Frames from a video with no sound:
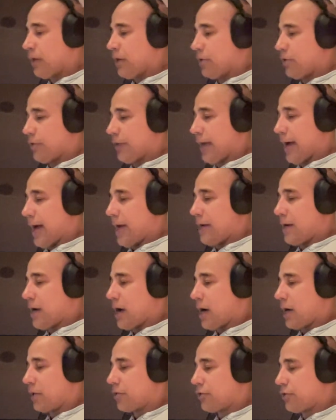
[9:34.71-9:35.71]
So they added
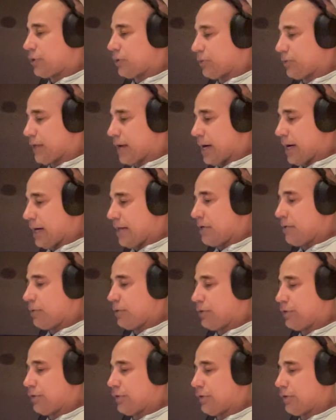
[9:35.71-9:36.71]
octreotide,
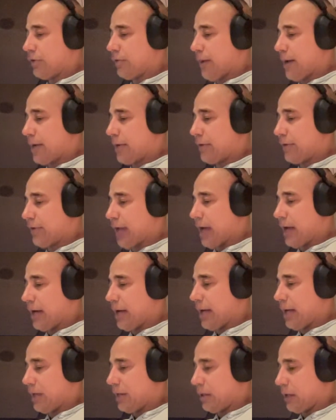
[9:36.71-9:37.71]
which is a
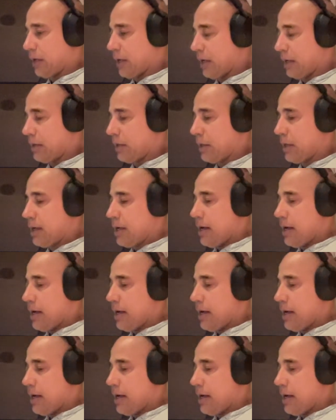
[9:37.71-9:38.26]
somatostatin analog,